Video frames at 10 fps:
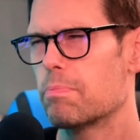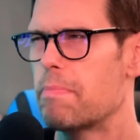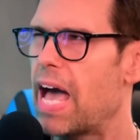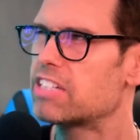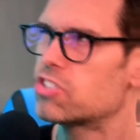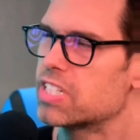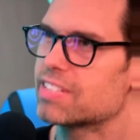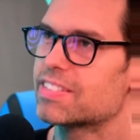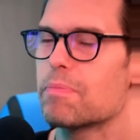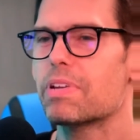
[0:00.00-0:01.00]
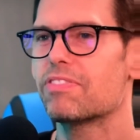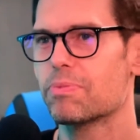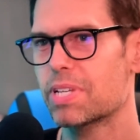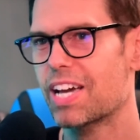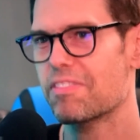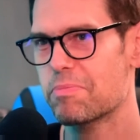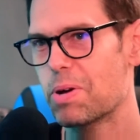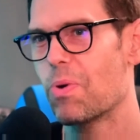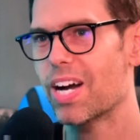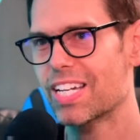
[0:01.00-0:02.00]
imagining somebody from the
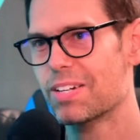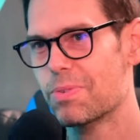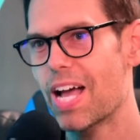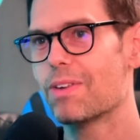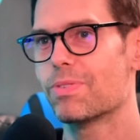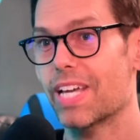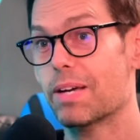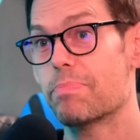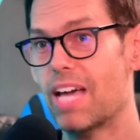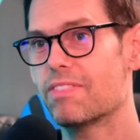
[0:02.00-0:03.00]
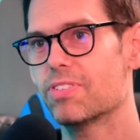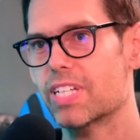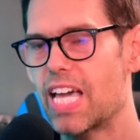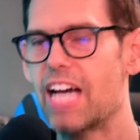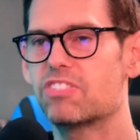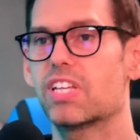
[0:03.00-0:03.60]
government walking around with like a bag full of cash.